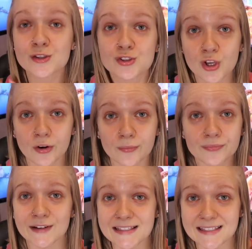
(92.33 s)
So
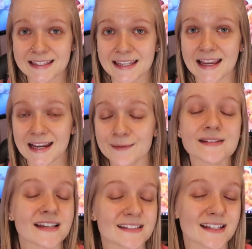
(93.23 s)
recently I was
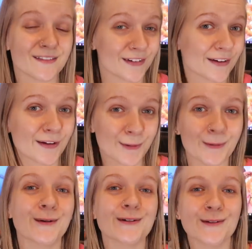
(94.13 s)
sent a very
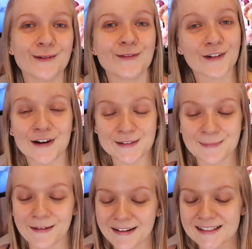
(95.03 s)
cool new Vox
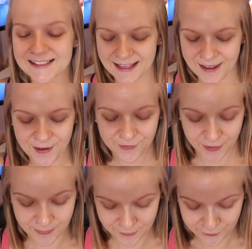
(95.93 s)
box
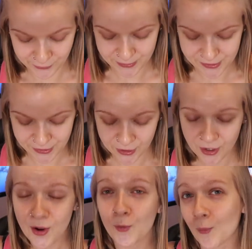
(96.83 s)
from Influenster.
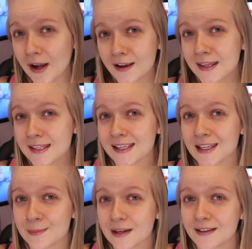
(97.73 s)
When I got the
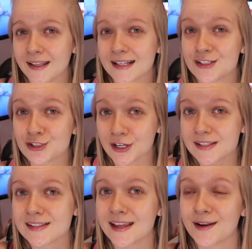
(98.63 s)
email, it
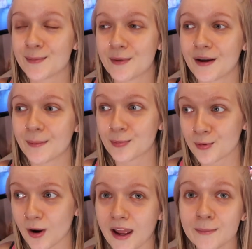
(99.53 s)
just said a
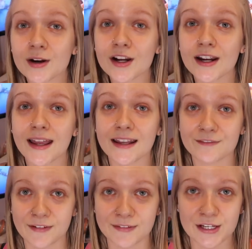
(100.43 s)
primer and a
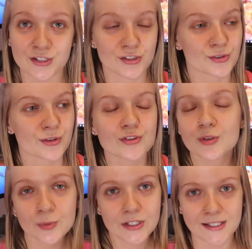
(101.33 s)
foundation. So I was
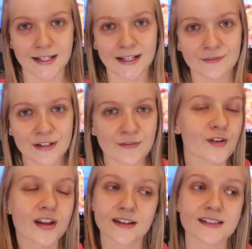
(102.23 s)
super excited. I've never
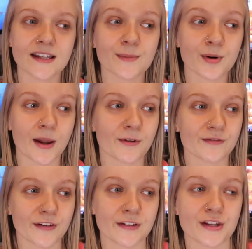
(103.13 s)
tested primer
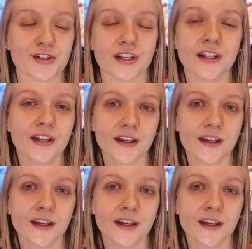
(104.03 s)
and foundation